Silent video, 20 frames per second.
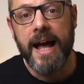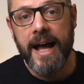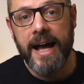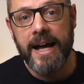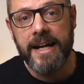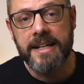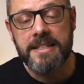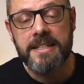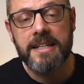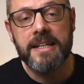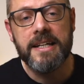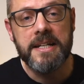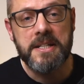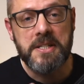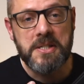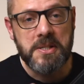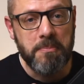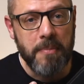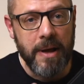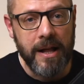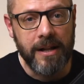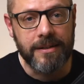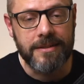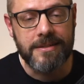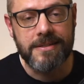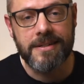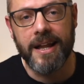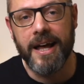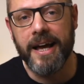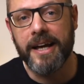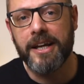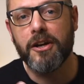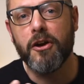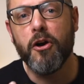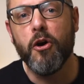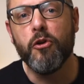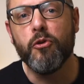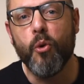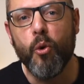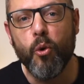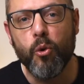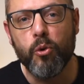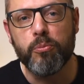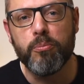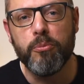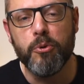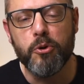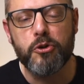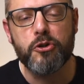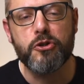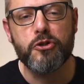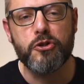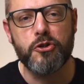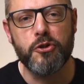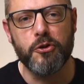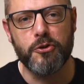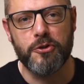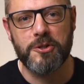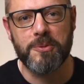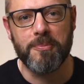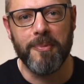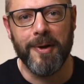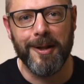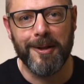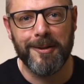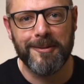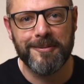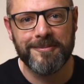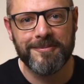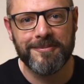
And it smells like an old book should smell.